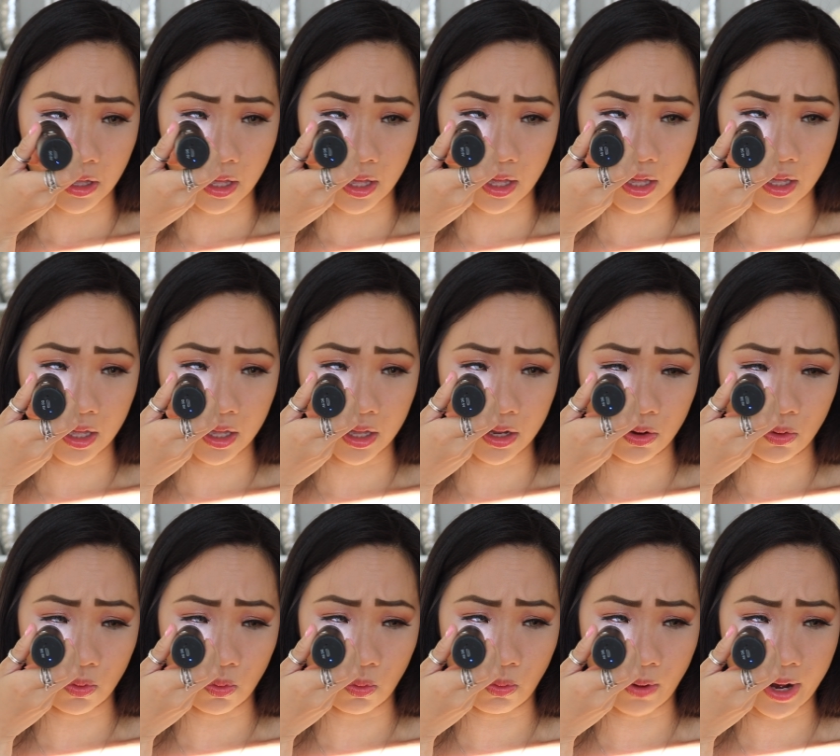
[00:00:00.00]

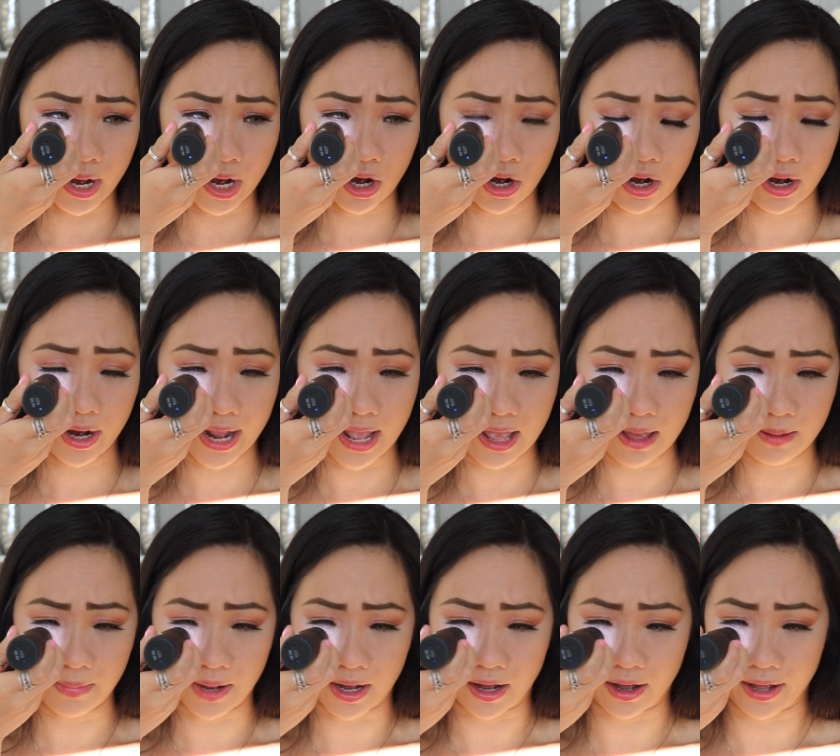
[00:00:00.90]
And where
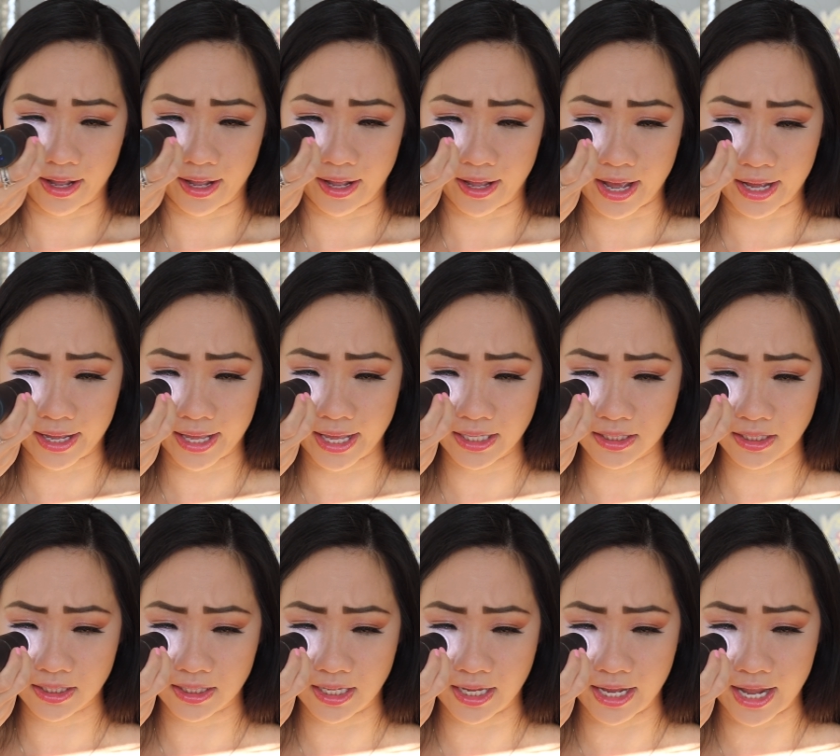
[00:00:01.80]
am I? I can't
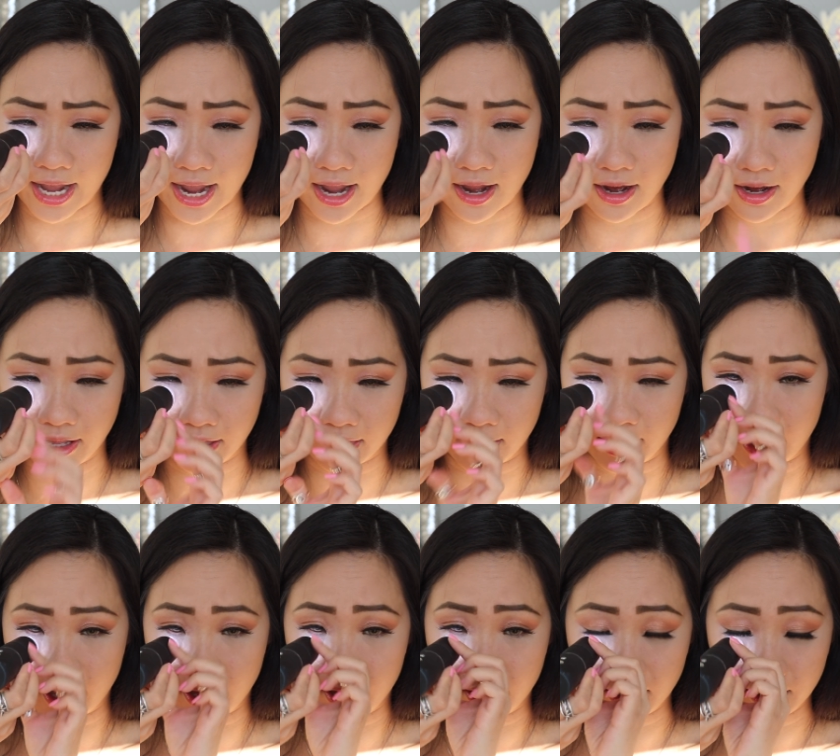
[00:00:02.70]
see
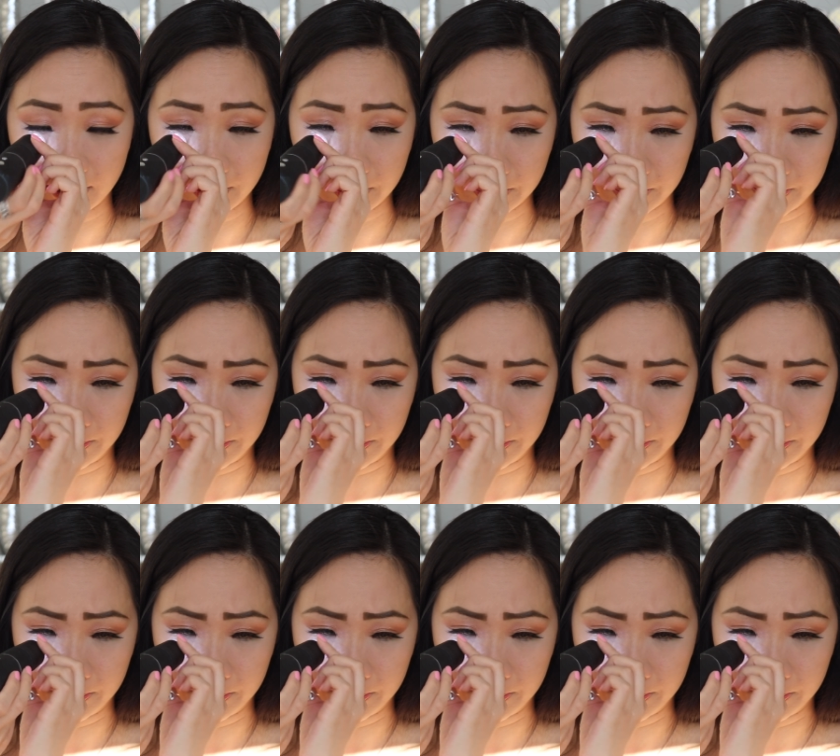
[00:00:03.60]
anything.